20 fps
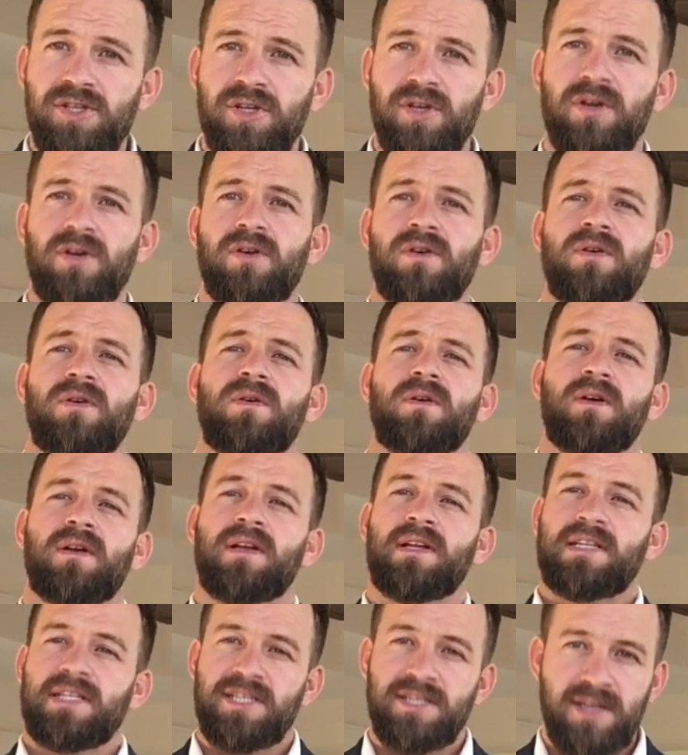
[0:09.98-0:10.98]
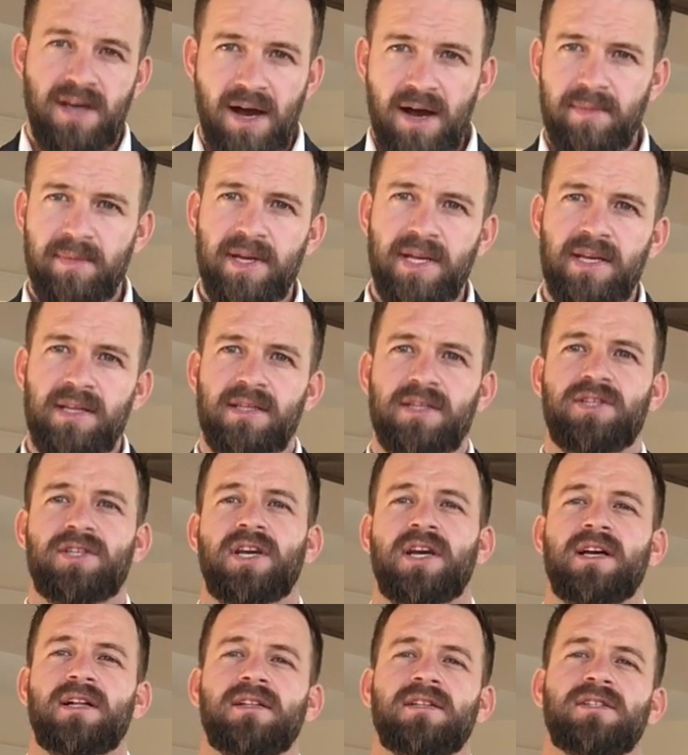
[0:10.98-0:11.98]
show, dominate the
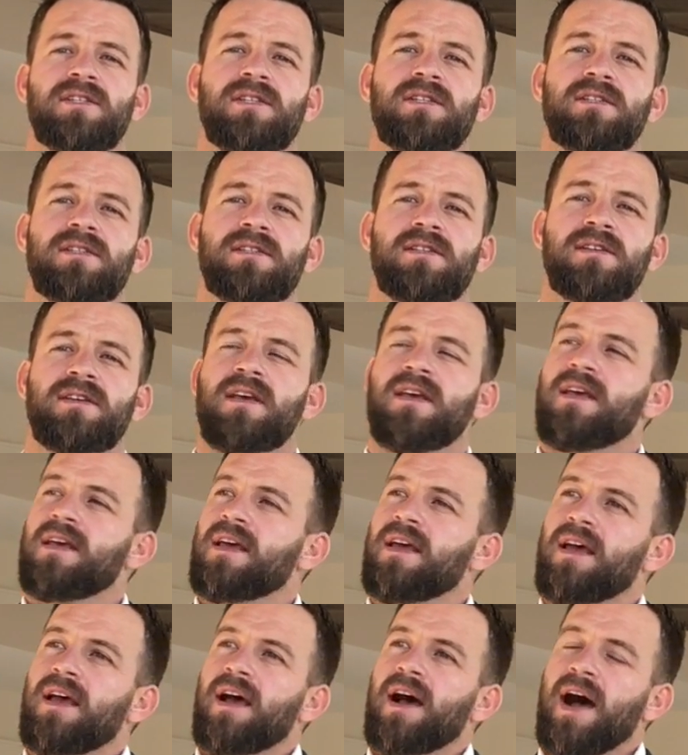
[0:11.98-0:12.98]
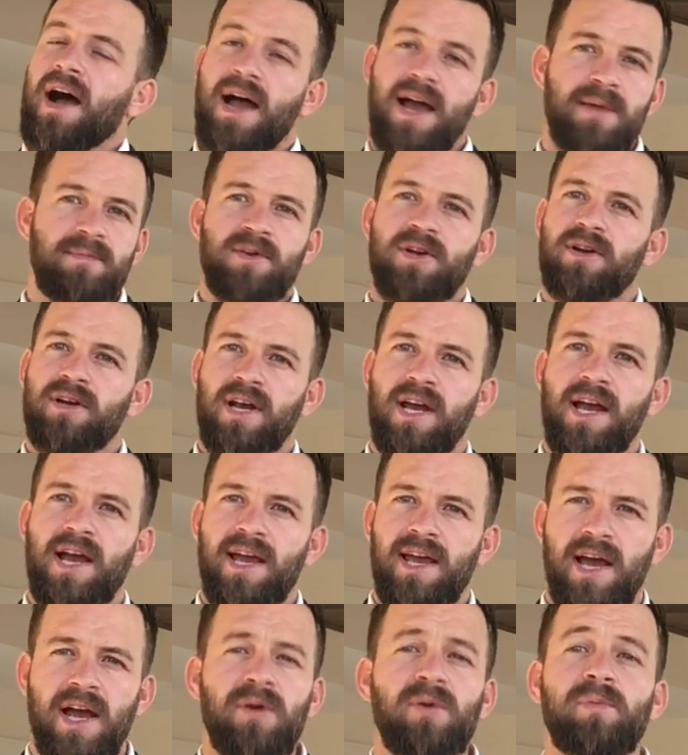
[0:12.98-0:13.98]
challenges, I'm your guy.
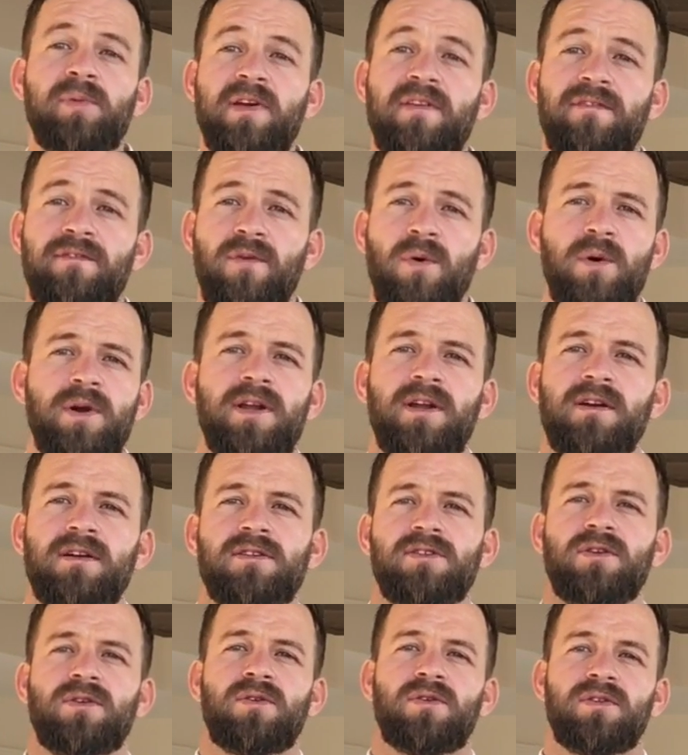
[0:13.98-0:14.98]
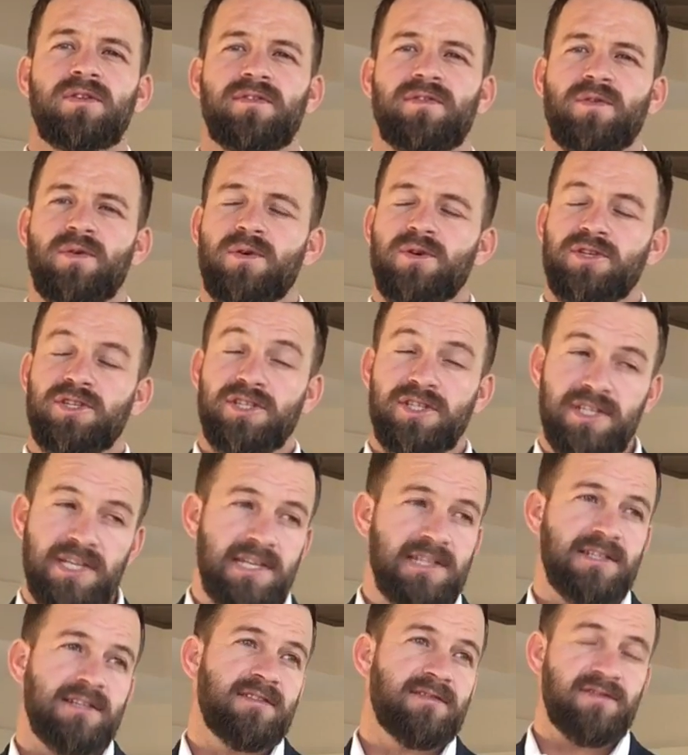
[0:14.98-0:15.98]
Yeah. I will be 40 years old for
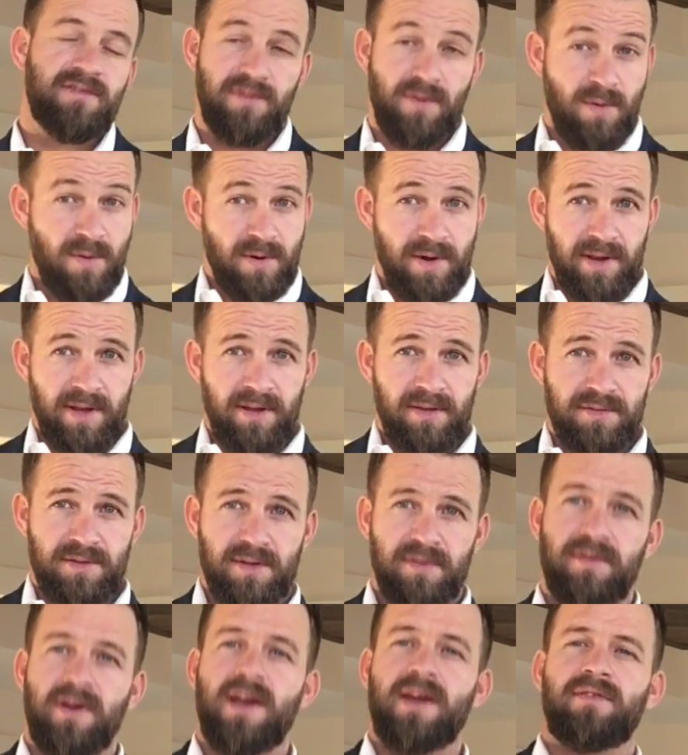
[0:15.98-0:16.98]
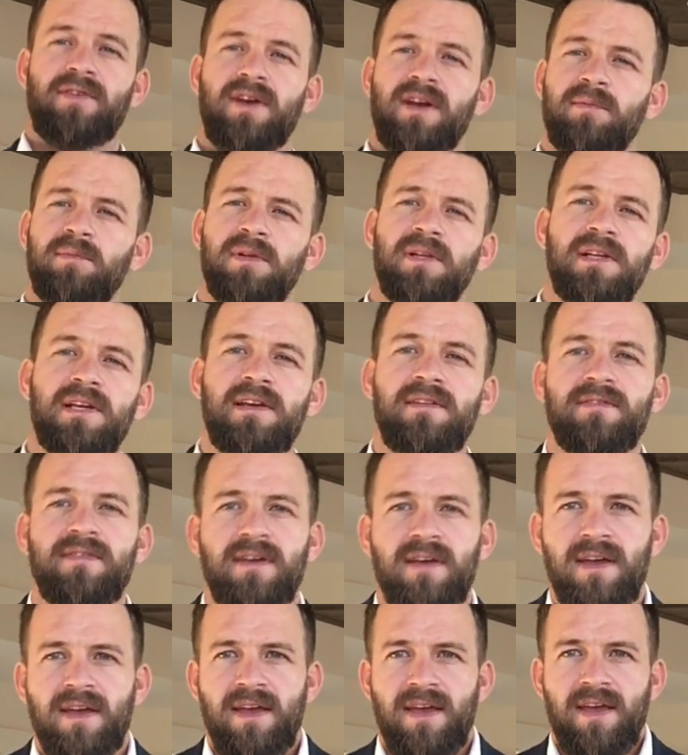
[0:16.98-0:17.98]
season 40 of Survivor, I believe,
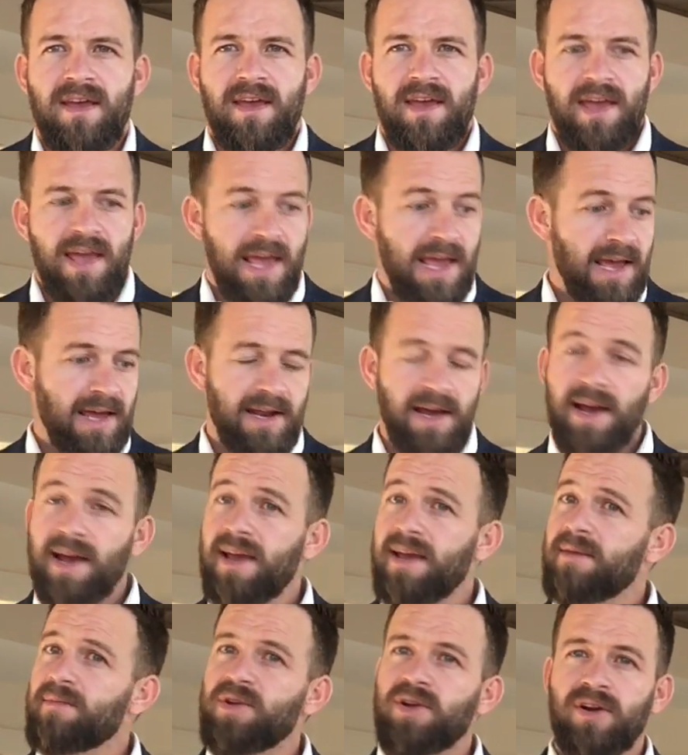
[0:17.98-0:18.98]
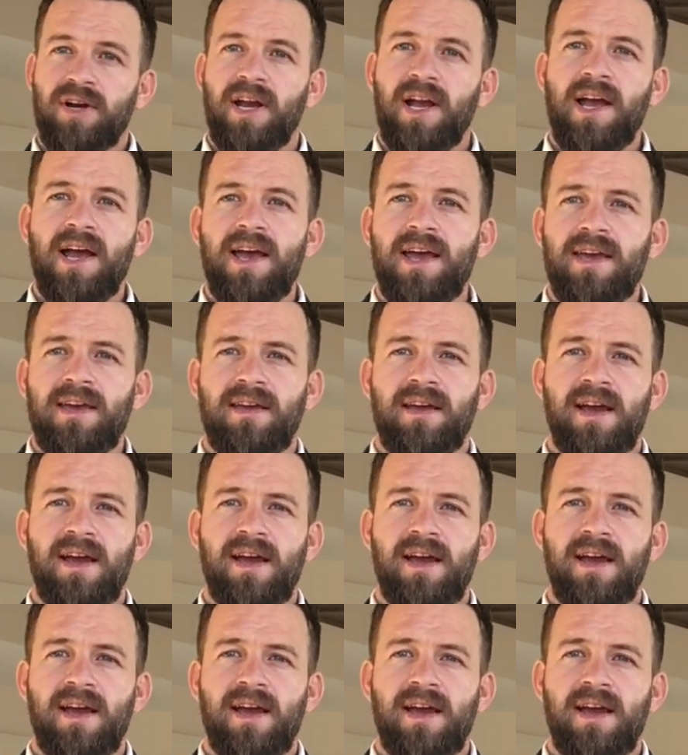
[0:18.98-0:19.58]
and I am your guy.